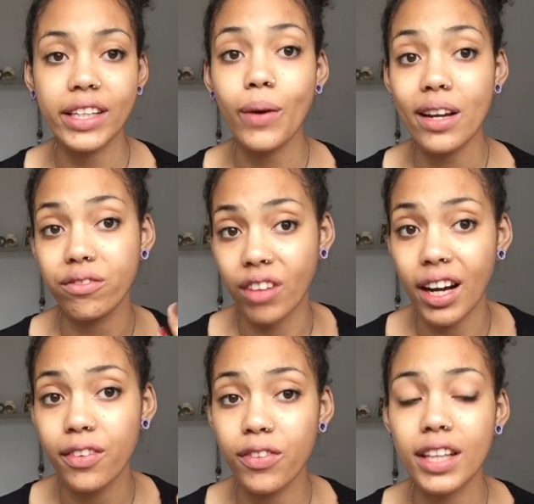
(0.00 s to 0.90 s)
quite
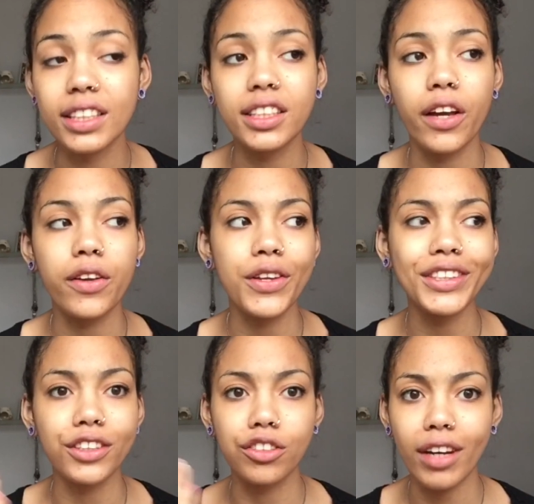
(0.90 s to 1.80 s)
rough, and so use
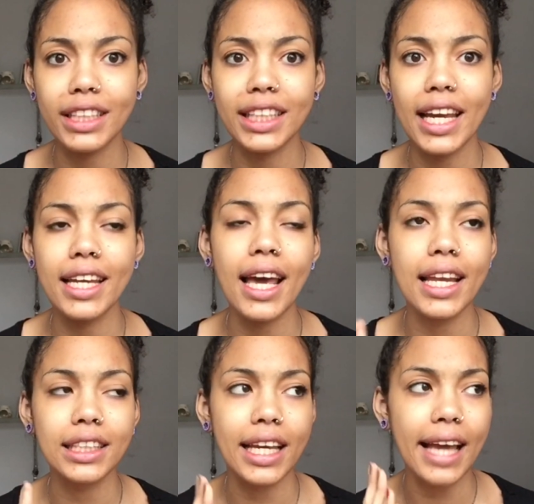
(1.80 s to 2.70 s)
it on dry skin and
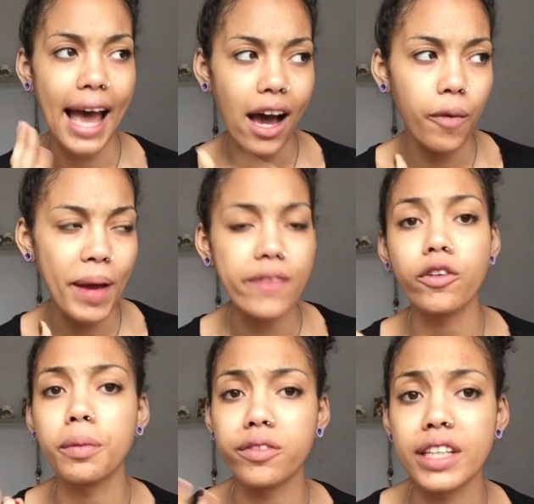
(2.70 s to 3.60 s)
it's like, ow,
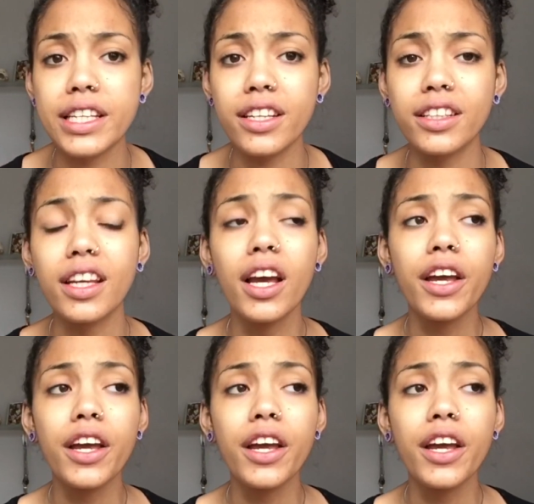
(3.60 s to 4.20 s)
painful but really good.